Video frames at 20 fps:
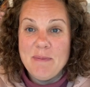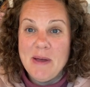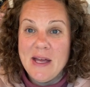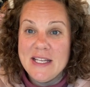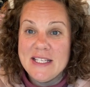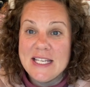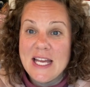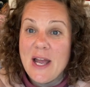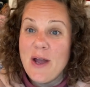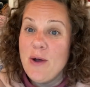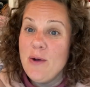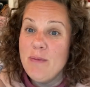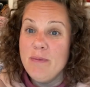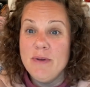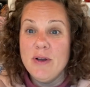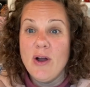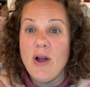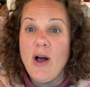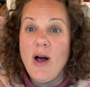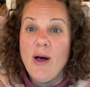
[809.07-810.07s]
But I hope
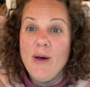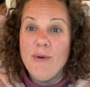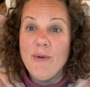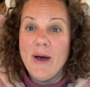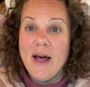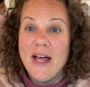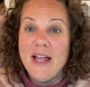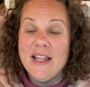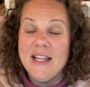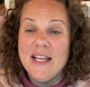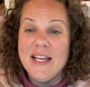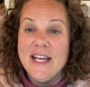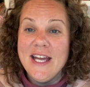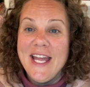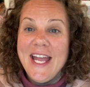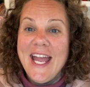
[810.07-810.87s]
you're all well.